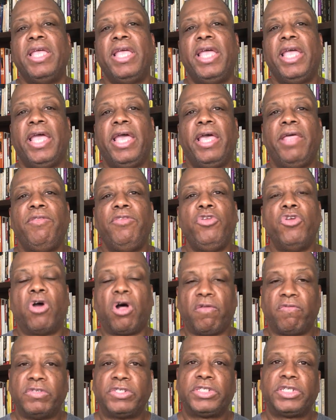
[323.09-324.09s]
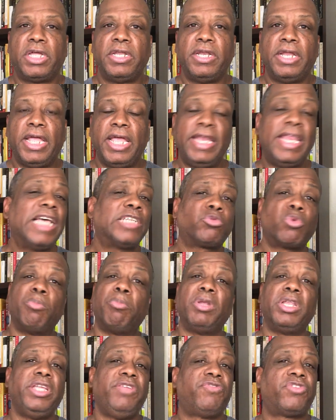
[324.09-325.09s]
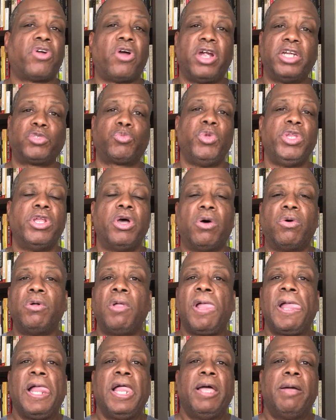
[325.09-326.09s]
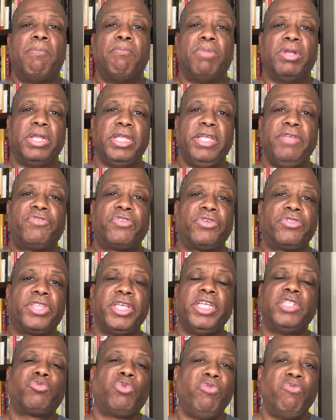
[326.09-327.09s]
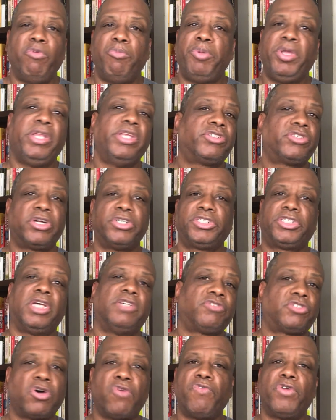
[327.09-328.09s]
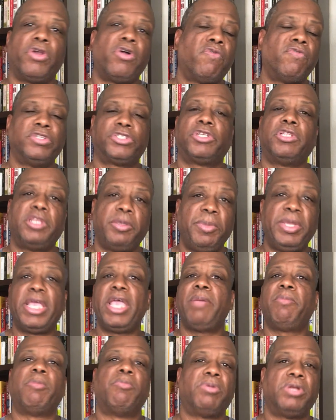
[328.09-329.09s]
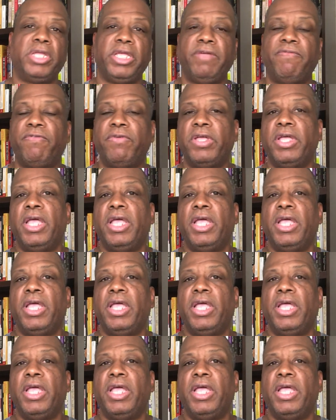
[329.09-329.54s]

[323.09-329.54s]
and you all of a sudden and that's what beliefs are as we know Beliefs are things we've repeated to ourselves over and over till they became a belief.